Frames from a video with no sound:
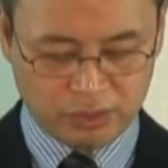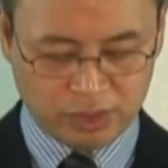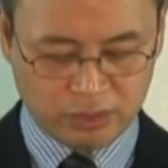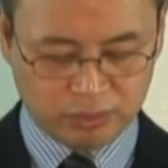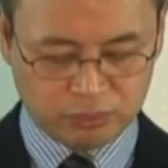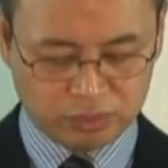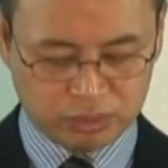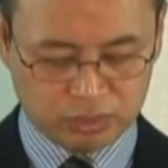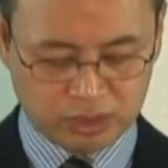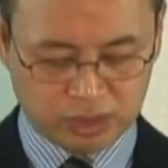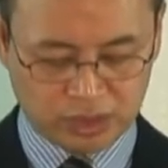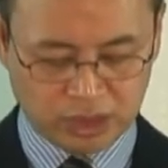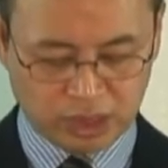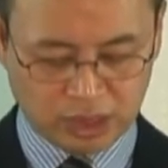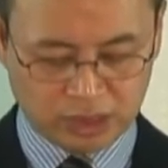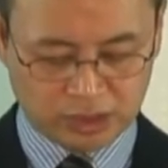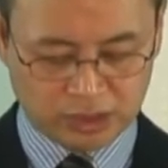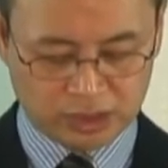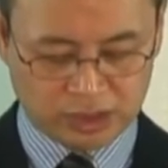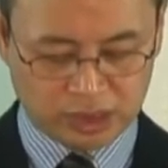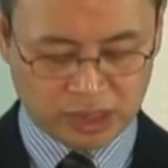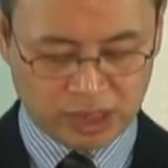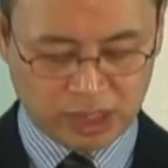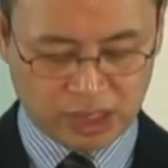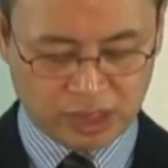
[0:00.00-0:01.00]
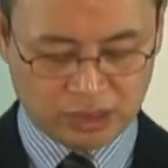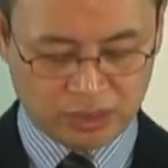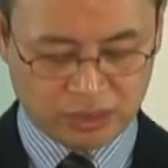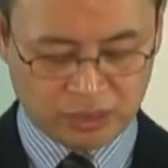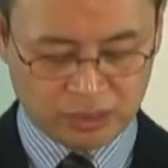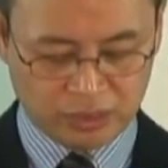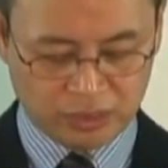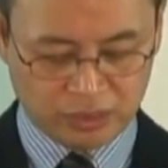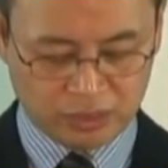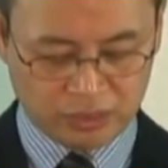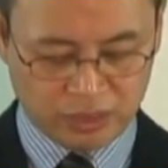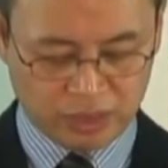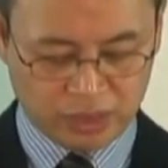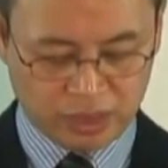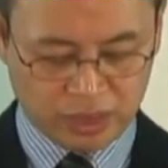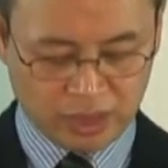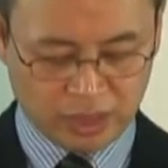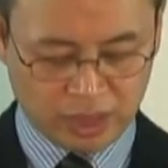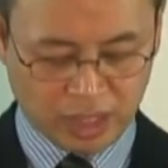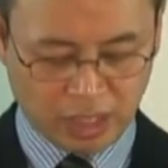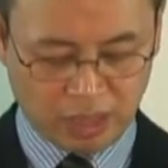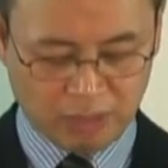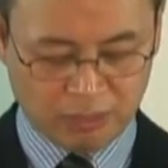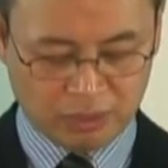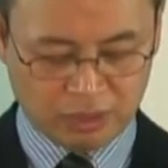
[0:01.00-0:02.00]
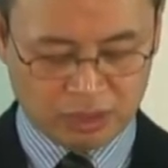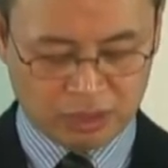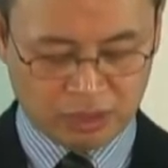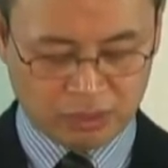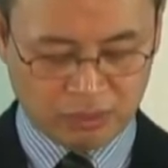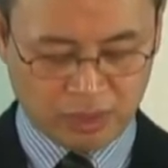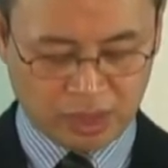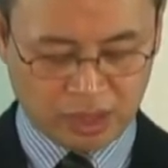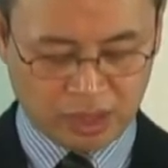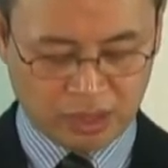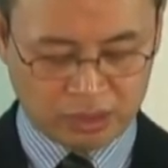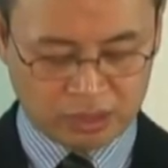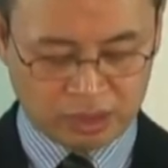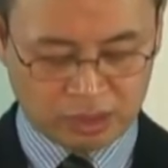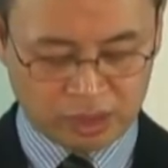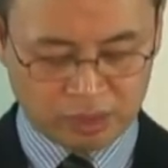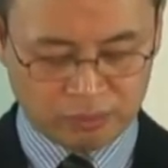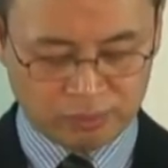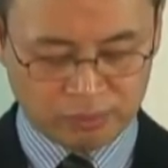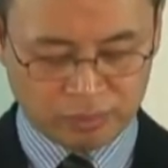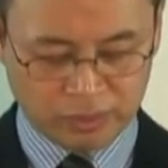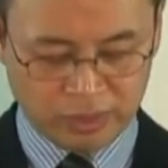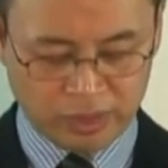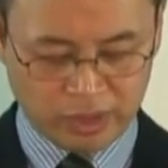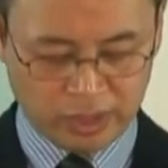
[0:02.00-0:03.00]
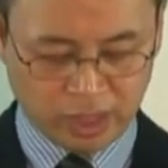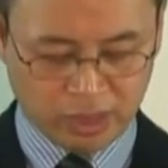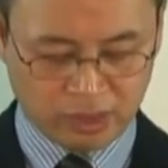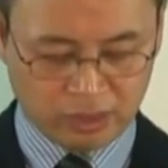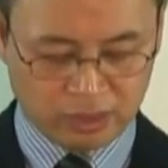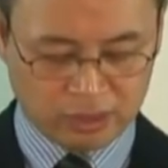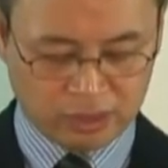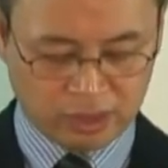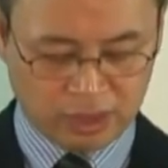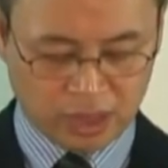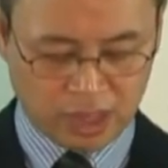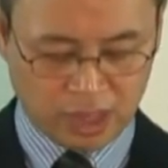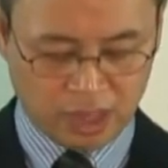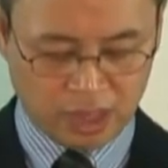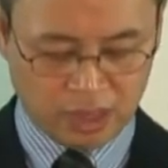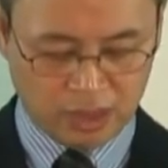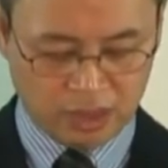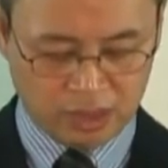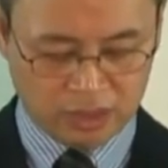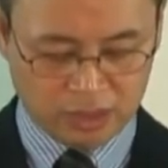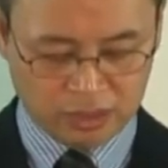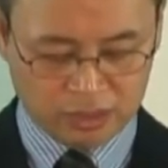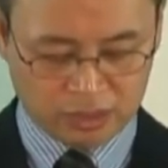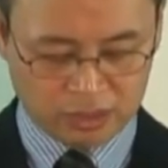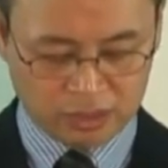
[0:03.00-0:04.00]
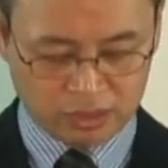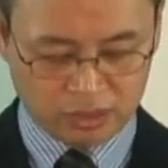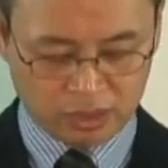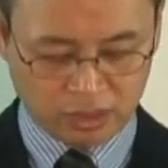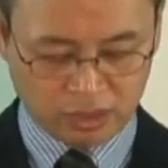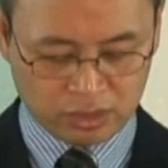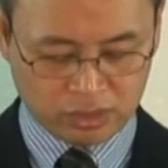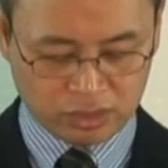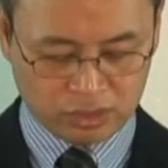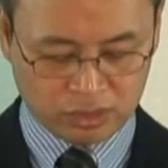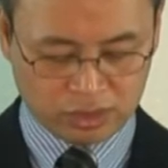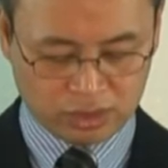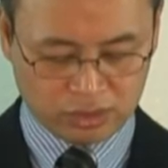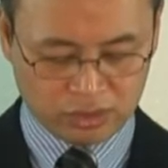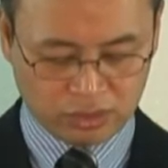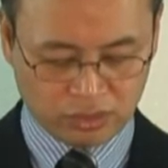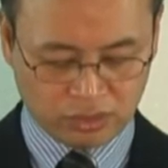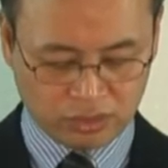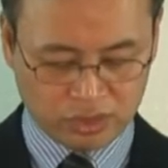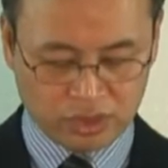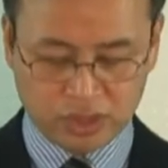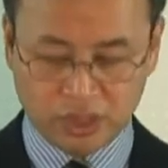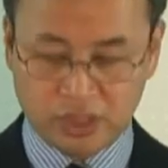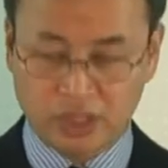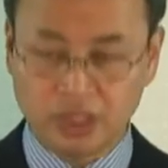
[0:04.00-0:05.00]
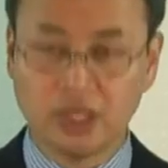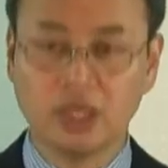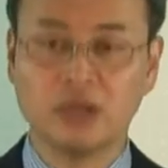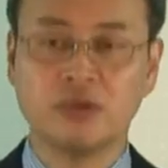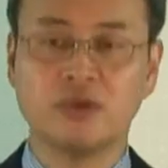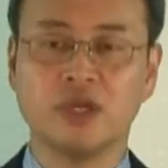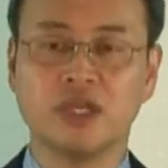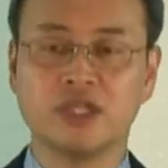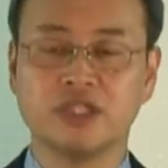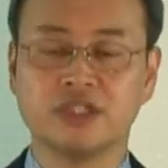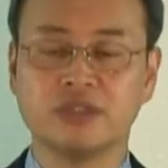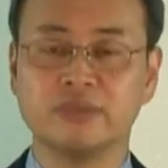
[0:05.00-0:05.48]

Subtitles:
in the incarnation came in the flesh